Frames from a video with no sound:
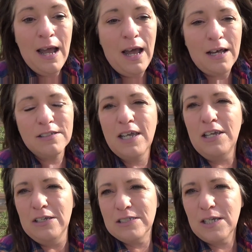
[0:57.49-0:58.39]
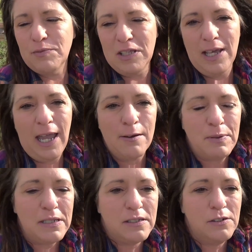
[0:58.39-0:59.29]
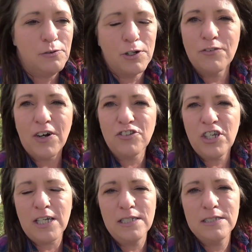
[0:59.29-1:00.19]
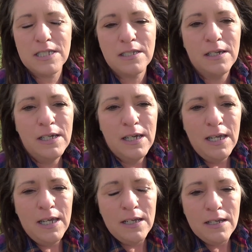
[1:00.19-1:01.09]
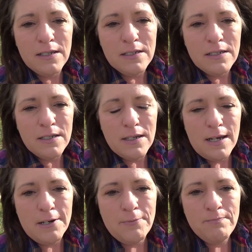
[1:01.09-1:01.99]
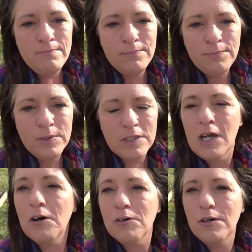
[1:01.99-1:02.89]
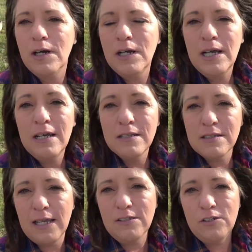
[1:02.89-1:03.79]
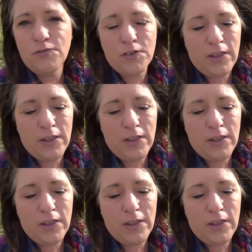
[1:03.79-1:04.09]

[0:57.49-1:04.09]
I'll tell you something that happened to one of our chickens. Um, so stay tuned for